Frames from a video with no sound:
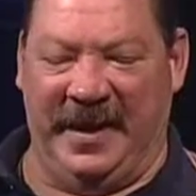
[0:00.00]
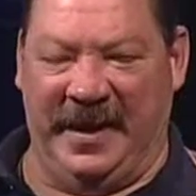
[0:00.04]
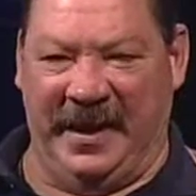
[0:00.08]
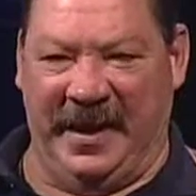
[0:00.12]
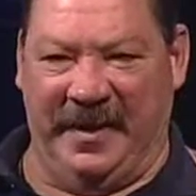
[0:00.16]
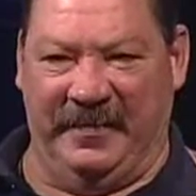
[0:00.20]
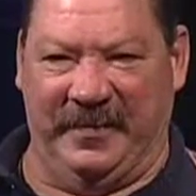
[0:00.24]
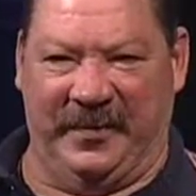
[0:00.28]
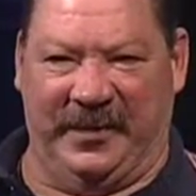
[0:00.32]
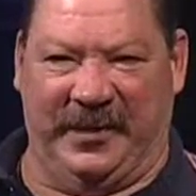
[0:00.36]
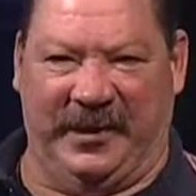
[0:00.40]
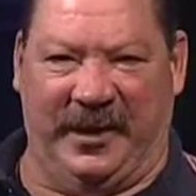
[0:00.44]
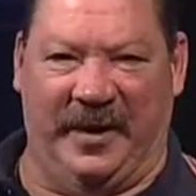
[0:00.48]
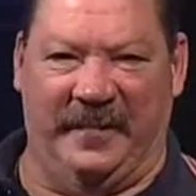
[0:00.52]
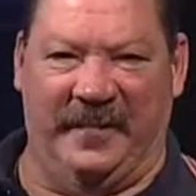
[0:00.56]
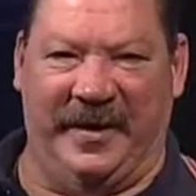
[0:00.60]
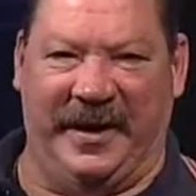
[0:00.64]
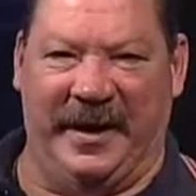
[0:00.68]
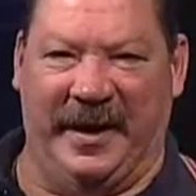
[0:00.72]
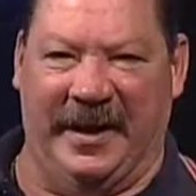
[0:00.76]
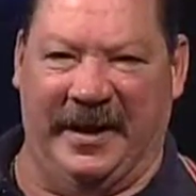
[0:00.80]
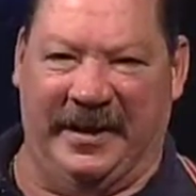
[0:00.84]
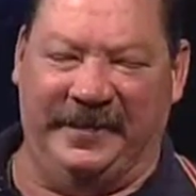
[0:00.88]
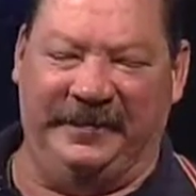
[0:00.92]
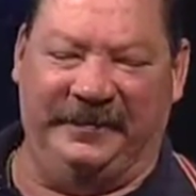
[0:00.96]
My name is Larry
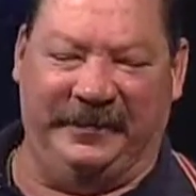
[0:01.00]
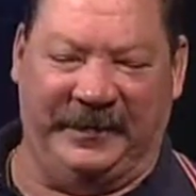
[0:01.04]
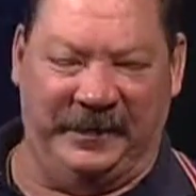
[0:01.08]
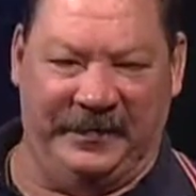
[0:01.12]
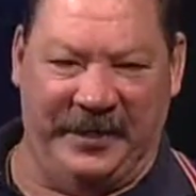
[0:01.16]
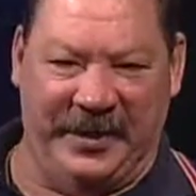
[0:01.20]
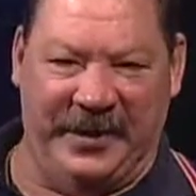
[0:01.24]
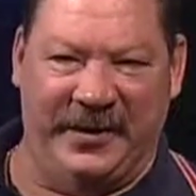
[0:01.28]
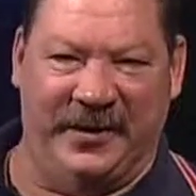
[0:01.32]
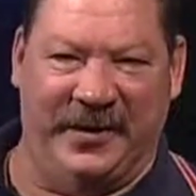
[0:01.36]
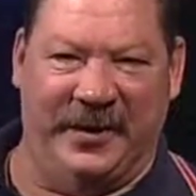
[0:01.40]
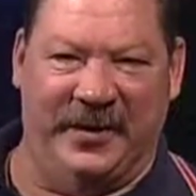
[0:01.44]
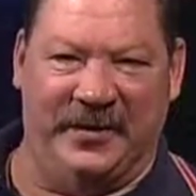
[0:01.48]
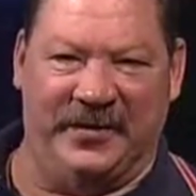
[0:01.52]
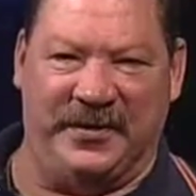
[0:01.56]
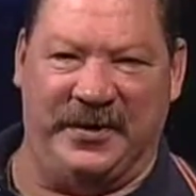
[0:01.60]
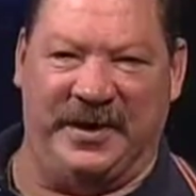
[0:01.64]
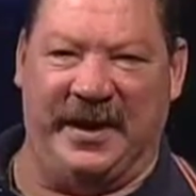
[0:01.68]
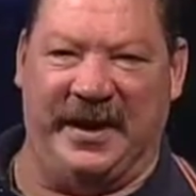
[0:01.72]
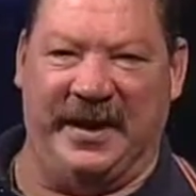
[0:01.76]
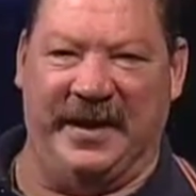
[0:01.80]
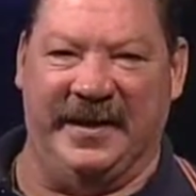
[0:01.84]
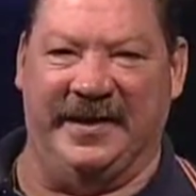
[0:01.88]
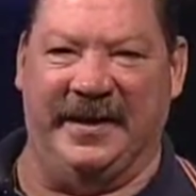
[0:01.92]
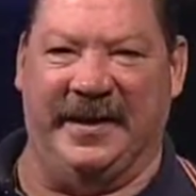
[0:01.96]
McCullaugh. I'll be your
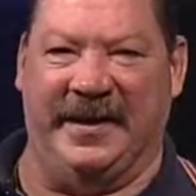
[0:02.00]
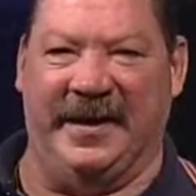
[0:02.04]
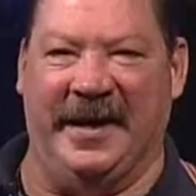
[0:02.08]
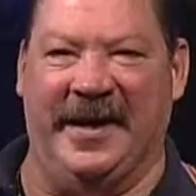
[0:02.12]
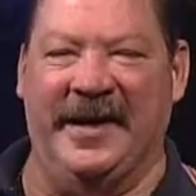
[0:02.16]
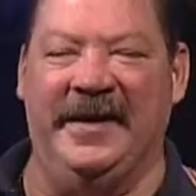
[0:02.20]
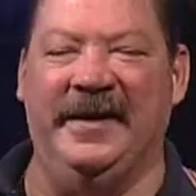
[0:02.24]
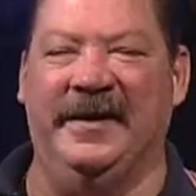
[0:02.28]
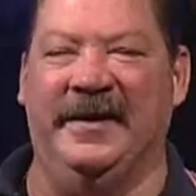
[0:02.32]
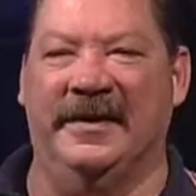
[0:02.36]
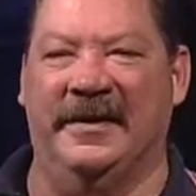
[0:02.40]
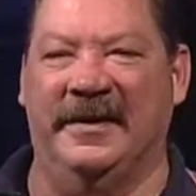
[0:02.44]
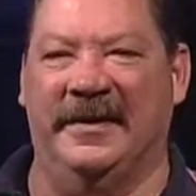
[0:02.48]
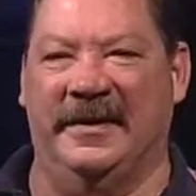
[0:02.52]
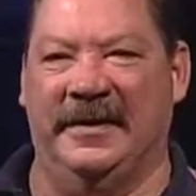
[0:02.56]
host again today.